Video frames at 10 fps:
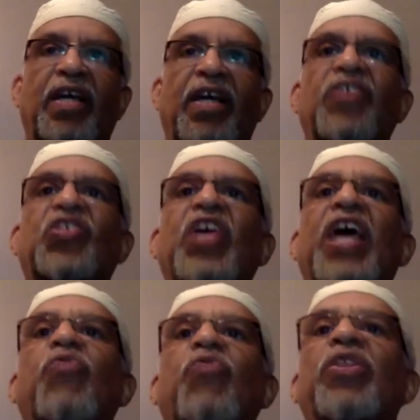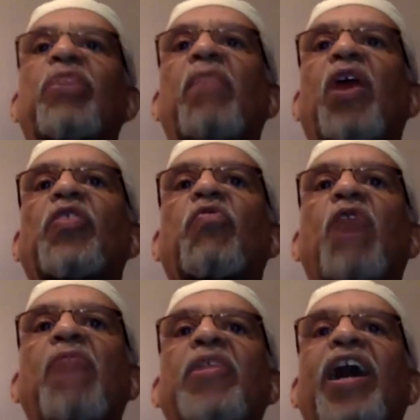He said, when the month of
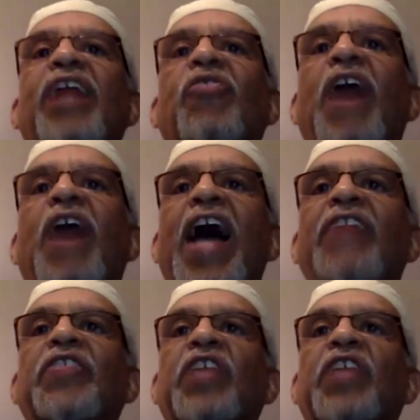Ramadan arrives,